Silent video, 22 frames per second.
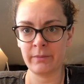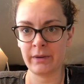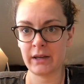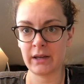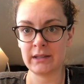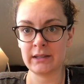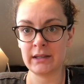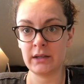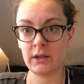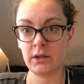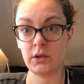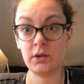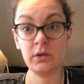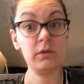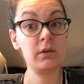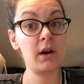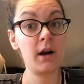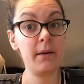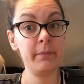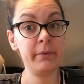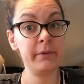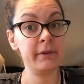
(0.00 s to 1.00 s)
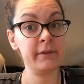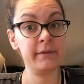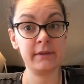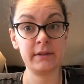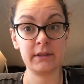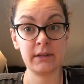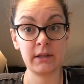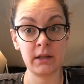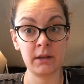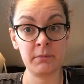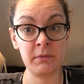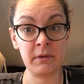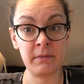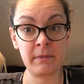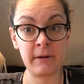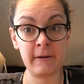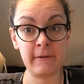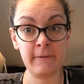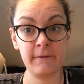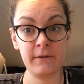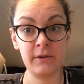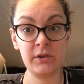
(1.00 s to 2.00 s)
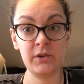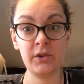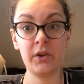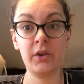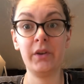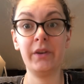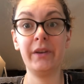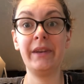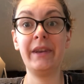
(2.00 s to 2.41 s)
because I do not believe it's to be beneficial.